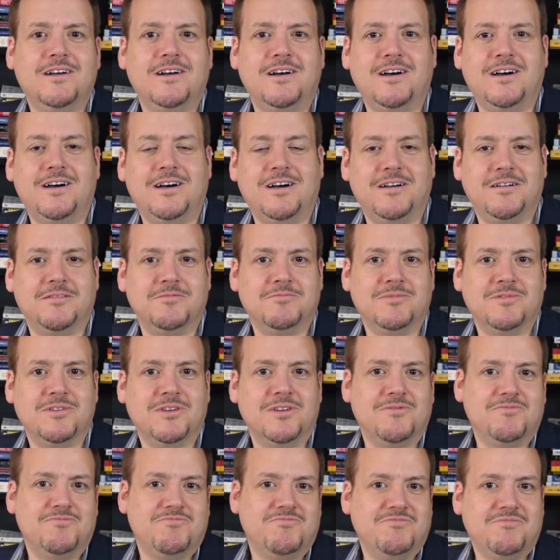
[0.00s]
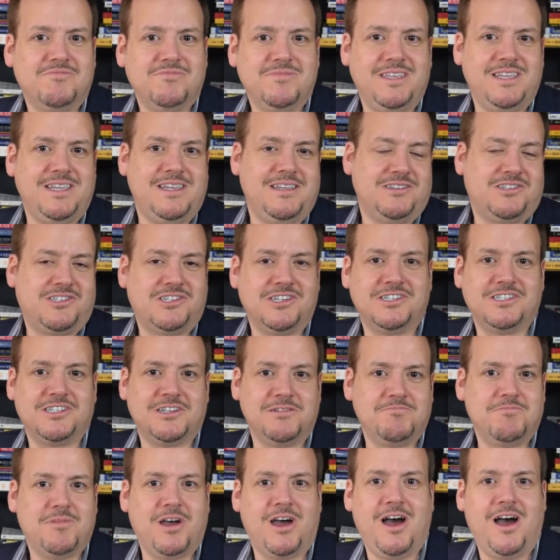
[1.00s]
The
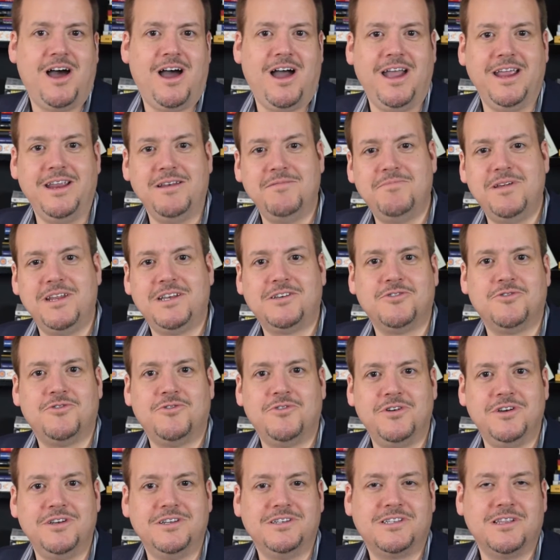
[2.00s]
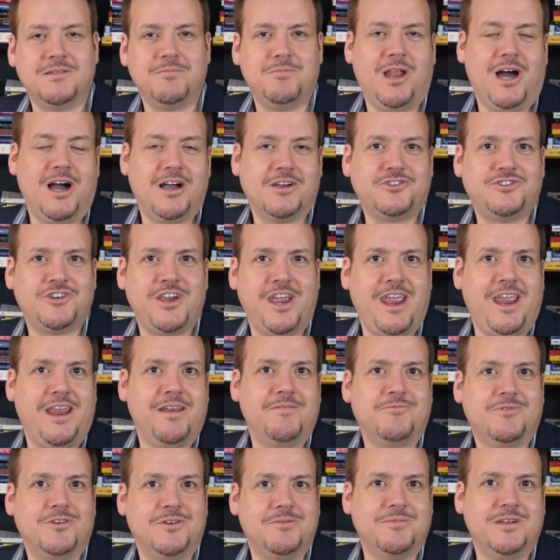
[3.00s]
system behind Bitcoin is the
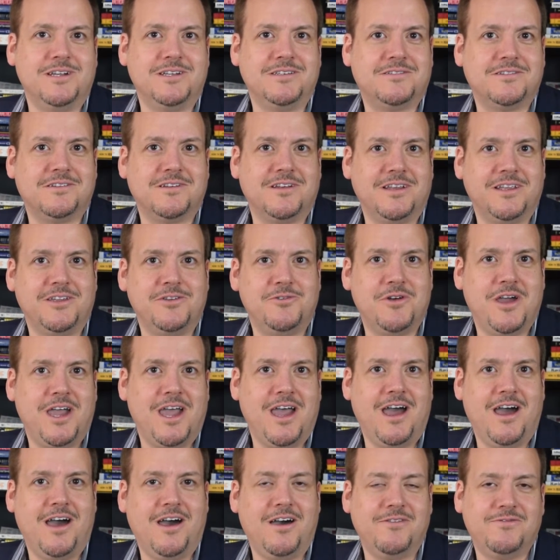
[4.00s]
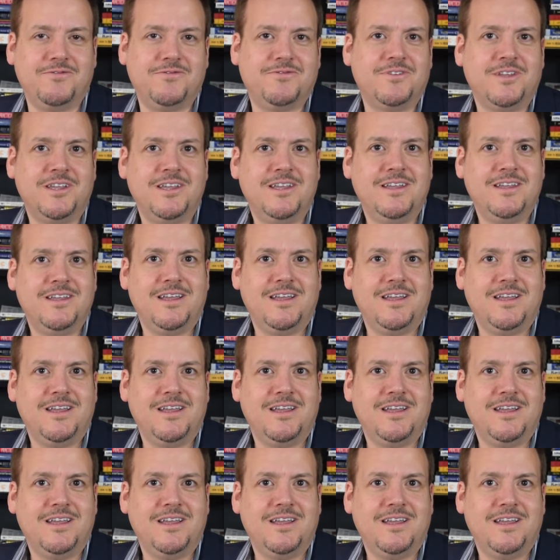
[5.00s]
blockchain, where basically you have